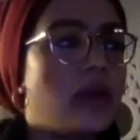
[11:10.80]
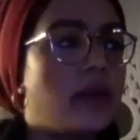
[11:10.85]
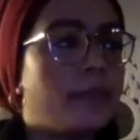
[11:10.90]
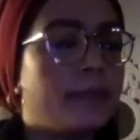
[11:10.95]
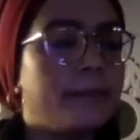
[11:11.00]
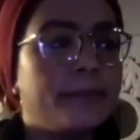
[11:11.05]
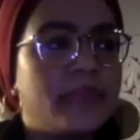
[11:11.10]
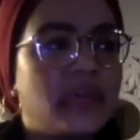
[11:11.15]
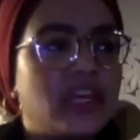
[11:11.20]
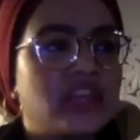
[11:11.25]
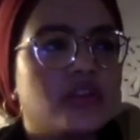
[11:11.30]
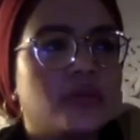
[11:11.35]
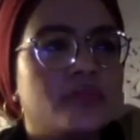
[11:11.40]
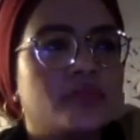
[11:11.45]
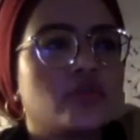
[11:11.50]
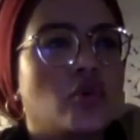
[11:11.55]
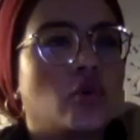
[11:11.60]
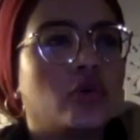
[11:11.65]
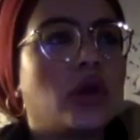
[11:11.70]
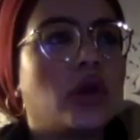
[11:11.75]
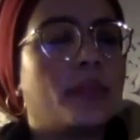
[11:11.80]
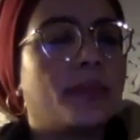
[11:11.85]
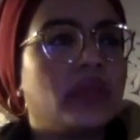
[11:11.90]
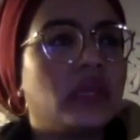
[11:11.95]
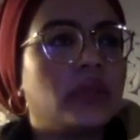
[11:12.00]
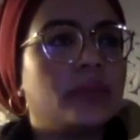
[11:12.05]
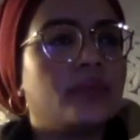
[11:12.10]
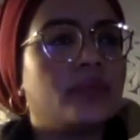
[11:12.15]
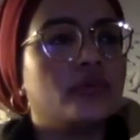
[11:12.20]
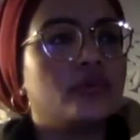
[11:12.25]
Medium zone are
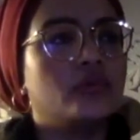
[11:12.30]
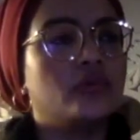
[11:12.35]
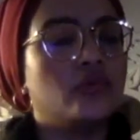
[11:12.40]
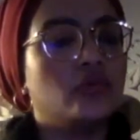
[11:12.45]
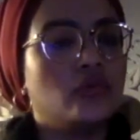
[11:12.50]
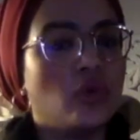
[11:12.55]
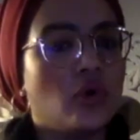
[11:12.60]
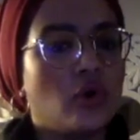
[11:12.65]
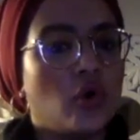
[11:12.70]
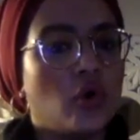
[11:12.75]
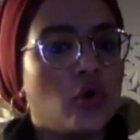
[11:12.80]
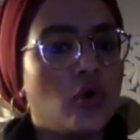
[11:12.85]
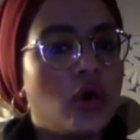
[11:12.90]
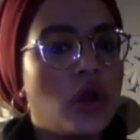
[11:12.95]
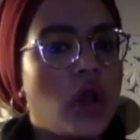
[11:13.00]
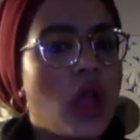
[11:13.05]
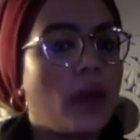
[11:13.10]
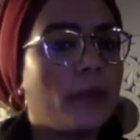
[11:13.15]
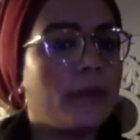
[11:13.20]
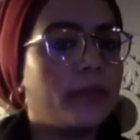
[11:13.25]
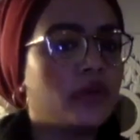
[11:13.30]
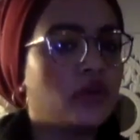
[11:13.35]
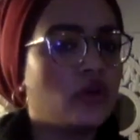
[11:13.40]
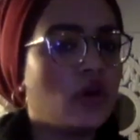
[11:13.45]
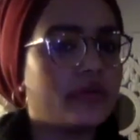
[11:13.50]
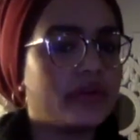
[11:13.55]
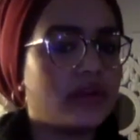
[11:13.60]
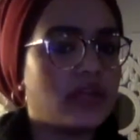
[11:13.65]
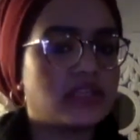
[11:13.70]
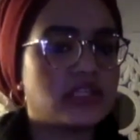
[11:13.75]
people you know, but
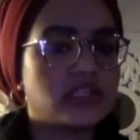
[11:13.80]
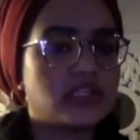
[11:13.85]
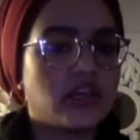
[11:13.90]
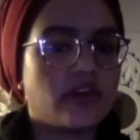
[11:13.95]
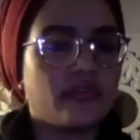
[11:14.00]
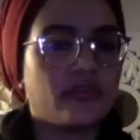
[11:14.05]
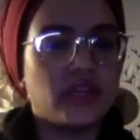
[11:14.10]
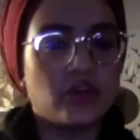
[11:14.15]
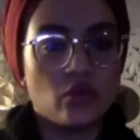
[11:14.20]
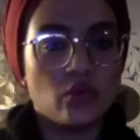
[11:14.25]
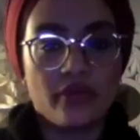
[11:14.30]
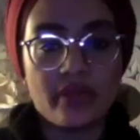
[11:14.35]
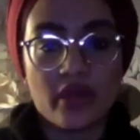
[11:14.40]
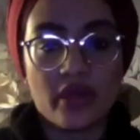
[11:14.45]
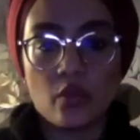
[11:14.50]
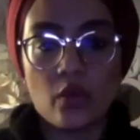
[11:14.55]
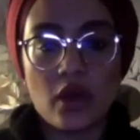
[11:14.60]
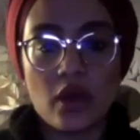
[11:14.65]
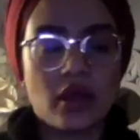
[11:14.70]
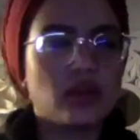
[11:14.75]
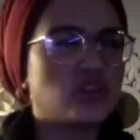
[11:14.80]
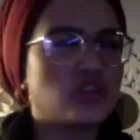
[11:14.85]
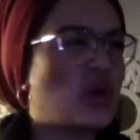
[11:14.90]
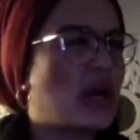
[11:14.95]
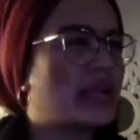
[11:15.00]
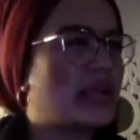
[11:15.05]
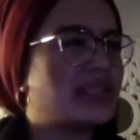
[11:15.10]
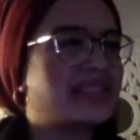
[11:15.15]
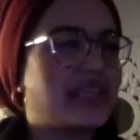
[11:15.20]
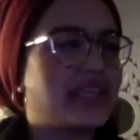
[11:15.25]
not necessarily know that well. So
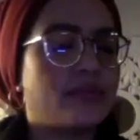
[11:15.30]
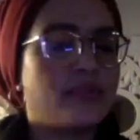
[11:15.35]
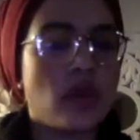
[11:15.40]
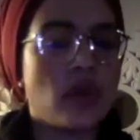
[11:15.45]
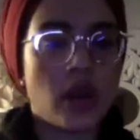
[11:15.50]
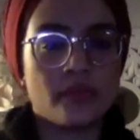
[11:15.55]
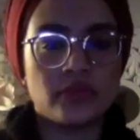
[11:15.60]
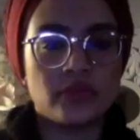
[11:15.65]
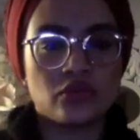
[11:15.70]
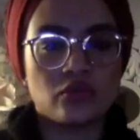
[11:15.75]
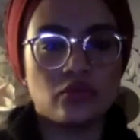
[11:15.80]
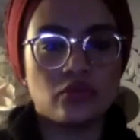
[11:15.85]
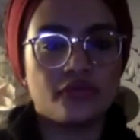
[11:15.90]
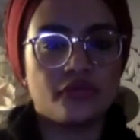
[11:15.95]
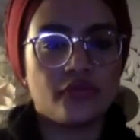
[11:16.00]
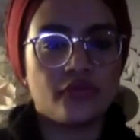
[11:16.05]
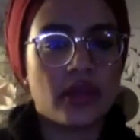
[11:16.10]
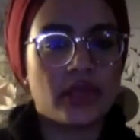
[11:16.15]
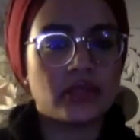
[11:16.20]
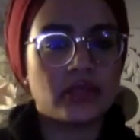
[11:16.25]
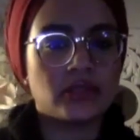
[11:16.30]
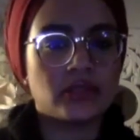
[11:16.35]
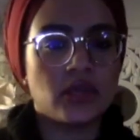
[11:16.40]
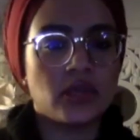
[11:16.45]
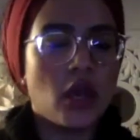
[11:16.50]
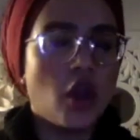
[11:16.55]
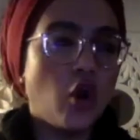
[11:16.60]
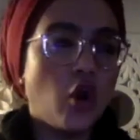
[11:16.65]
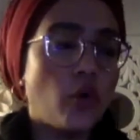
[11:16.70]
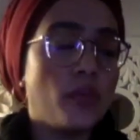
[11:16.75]
I'd say primary school friends,
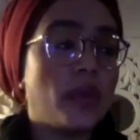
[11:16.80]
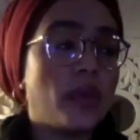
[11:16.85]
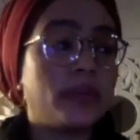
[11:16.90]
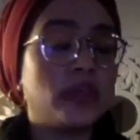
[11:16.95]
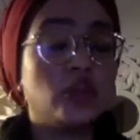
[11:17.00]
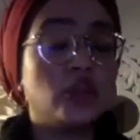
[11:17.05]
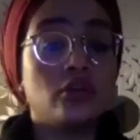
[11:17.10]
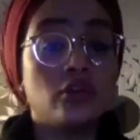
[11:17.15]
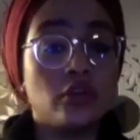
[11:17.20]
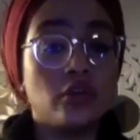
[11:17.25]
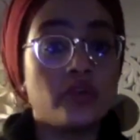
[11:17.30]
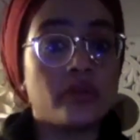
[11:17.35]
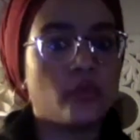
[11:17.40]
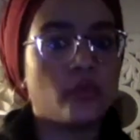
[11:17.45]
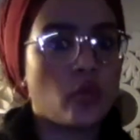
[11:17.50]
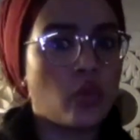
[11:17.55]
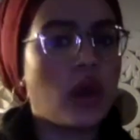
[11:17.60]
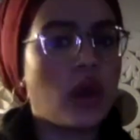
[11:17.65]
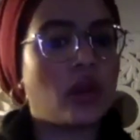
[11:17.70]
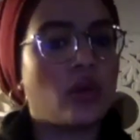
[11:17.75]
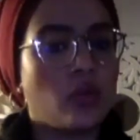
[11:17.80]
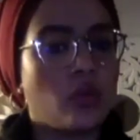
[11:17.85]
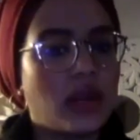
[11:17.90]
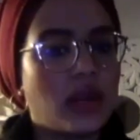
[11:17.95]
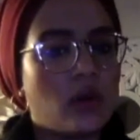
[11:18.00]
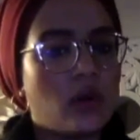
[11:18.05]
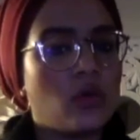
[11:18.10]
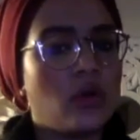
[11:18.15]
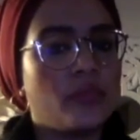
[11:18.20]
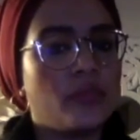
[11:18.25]
or maybe you knew them quite well
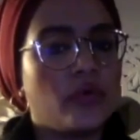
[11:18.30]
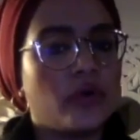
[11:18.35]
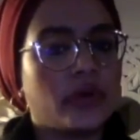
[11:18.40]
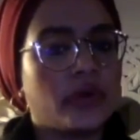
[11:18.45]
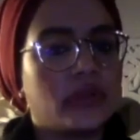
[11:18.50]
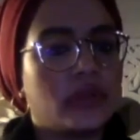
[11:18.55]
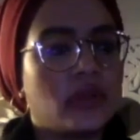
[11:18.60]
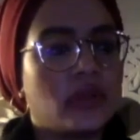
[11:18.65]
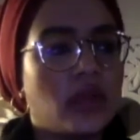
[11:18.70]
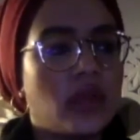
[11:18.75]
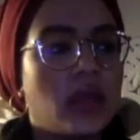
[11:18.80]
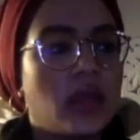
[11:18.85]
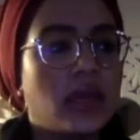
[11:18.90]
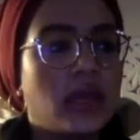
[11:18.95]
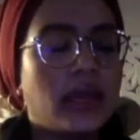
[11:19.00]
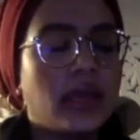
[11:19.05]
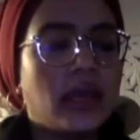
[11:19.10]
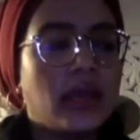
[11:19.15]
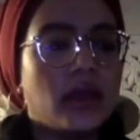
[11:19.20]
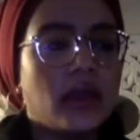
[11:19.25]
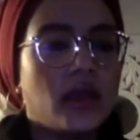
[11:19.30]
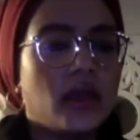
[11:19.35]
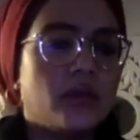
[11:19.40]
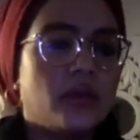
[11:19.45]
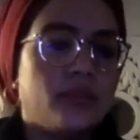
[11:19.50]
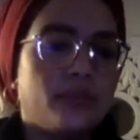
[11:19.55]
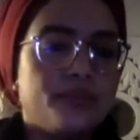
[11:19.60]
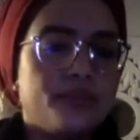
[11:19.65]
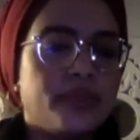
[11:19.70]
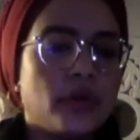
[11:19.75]
at one point,
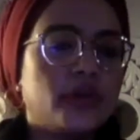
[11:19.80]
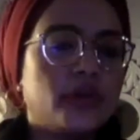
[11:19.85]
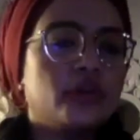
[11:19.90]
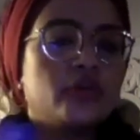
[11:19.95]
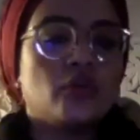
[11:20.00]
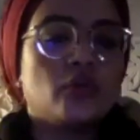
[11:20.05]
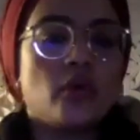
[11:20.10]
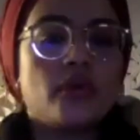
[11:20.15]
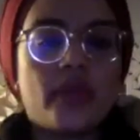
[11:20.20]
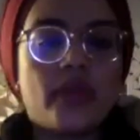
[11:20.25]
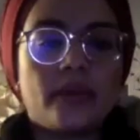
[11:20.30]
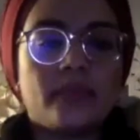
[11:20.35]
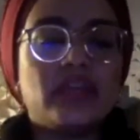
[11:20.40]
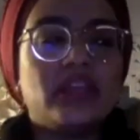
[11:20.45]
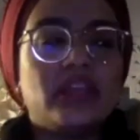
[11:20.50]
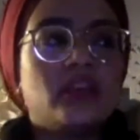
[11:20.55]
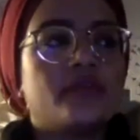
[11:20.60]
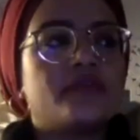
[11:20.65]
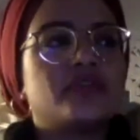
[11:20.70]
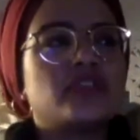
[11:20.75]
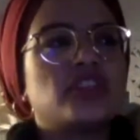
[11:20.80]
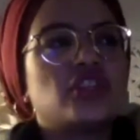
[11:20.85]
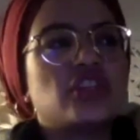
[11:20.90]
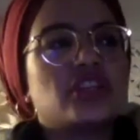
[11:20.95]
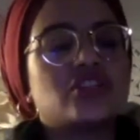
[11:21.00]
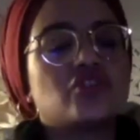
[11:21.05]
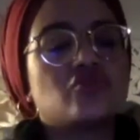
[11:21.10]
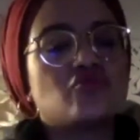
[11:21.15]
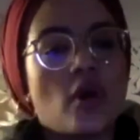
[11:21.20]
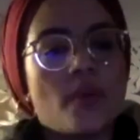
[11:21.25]
but you know them enough to
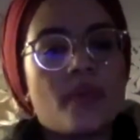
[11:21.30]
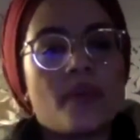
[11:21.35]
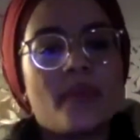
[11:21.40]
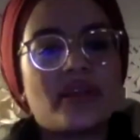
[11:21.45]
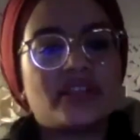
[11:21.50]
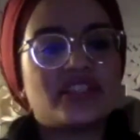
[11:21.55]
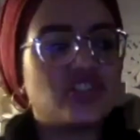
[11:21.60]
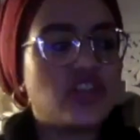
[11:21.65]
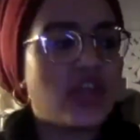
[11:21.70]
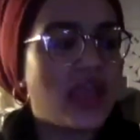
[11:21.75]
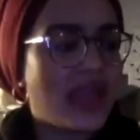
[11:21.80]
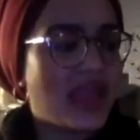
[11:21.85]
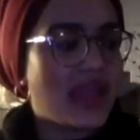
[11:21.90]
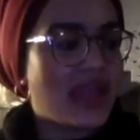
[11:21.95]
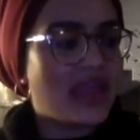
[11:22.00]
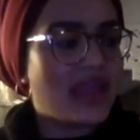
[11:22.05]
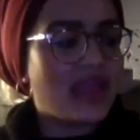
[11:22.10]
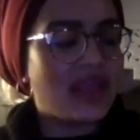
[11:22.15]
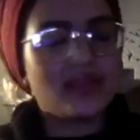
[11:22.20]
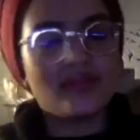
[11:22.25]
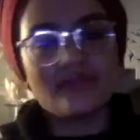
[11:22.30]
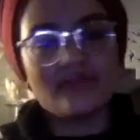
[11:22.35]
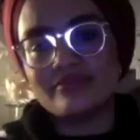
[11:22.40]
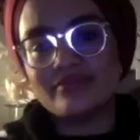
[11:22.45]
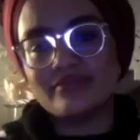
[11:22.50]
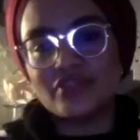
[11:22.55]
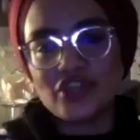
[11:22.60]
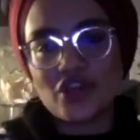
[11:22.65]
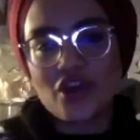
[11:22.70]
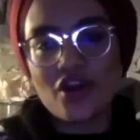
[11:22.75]
just drop a message. Hey,
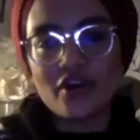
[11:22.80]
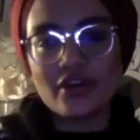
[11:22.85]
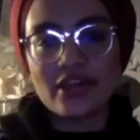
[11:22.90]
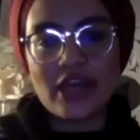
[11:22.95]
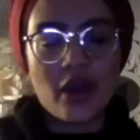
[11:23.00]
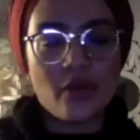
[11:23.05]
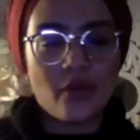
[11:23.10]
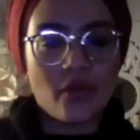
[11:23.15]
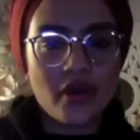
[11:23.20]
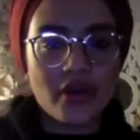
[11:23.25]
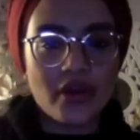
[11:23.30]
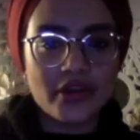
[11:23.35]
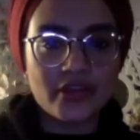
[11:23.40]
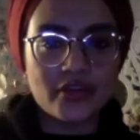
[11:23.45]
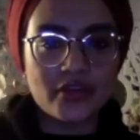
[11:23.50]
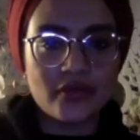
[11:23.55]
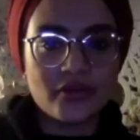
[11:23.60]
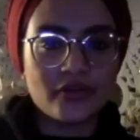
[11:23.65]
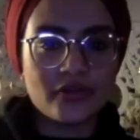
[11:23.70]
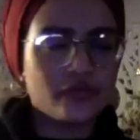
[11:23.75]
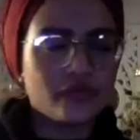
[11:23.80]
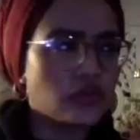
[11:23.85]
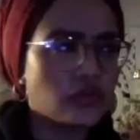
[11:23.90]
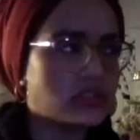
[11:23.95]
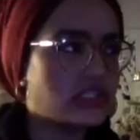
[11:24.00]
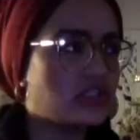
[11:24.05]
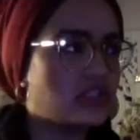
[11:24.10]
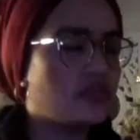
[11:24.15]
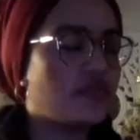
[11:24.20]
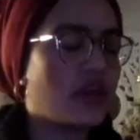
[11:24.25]
John, how are you? I've not
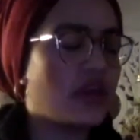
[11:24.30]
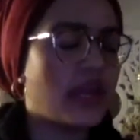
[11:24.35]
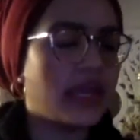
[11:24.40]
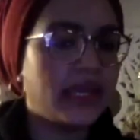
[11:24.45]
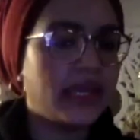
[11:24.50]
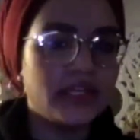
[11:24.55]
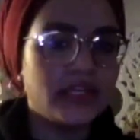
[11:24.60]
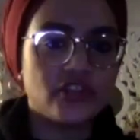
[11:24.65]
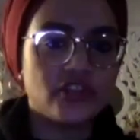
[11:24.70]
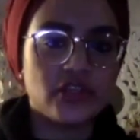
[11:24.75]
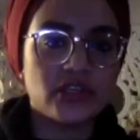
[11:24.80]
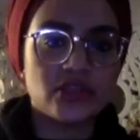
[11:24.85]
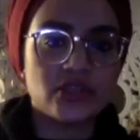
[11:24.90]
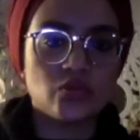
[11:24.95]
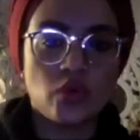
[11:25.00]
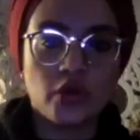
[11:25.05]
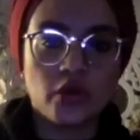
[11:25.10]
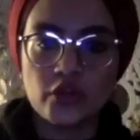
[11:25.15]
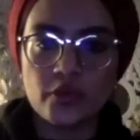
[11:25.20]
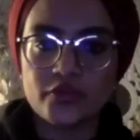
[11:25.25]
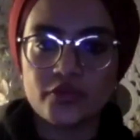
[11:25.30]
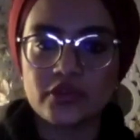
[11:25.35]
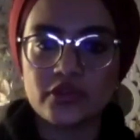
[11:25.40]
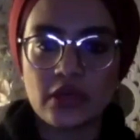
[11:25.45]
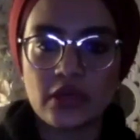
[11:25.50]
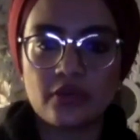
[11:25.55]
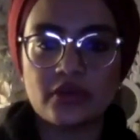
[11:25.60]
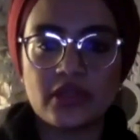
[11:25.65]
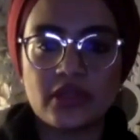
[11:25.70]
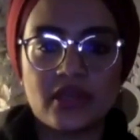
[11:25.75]
seen you for ages. What are you up to
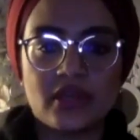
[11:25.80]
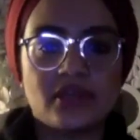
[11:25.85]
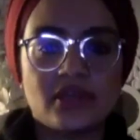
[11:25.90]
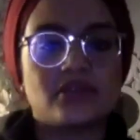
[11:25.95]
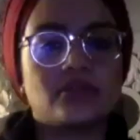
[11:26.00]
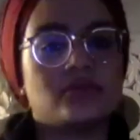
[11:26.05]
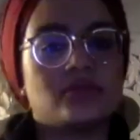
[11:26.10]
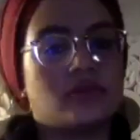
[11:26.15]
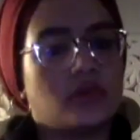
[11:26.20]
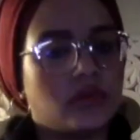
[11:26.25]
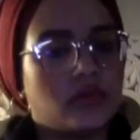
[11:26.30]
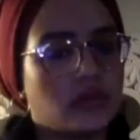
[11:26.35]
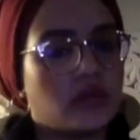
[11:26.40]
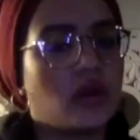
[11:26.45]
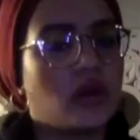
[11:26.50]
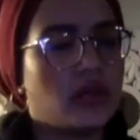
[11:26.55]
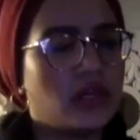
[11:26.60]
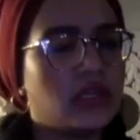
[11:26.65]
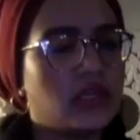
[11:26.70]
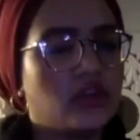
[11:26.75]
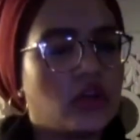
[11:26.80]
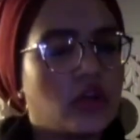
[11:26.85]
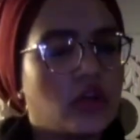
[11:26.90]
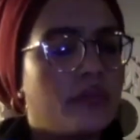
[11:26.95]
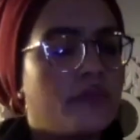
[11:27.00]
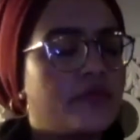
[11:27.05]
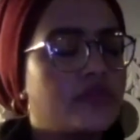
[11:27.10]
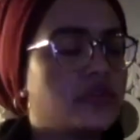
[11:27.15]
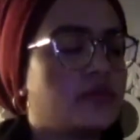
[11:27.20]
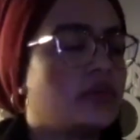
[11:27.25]
nowadays? Da, da, da. You're
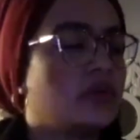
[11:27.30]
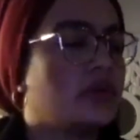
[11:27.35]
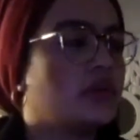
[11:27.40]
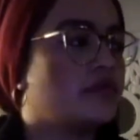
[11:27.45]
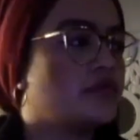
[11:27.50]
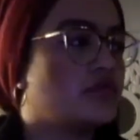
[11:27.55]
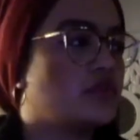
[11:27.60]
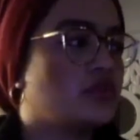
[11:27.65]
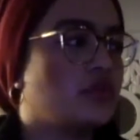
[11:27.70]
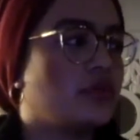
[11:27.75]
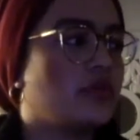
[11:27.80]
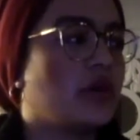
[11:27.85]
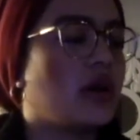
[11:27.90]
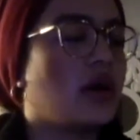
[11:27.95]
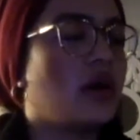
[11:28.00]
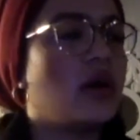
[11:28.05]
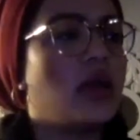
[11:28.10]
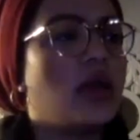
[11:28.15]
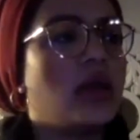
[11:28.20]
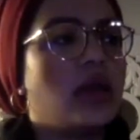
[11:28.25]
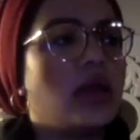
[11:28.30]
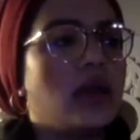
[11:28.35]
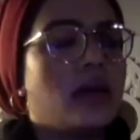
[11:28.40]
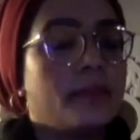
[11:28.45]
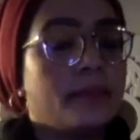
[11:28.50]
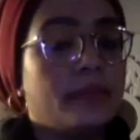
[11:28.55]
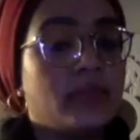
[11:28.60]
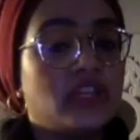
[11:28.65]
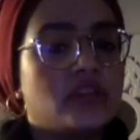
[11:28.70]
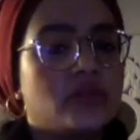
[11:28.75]
comfortable enough to do that.
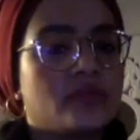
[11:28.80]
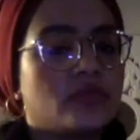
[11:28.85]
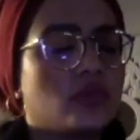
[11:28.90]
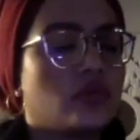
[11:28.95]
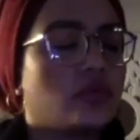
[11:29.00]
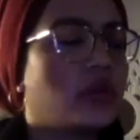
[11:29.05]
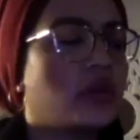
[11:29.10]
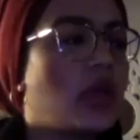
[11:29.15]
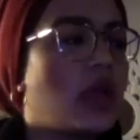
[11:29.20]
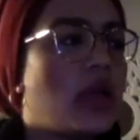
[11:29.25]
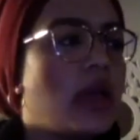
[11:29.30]
Medium zone.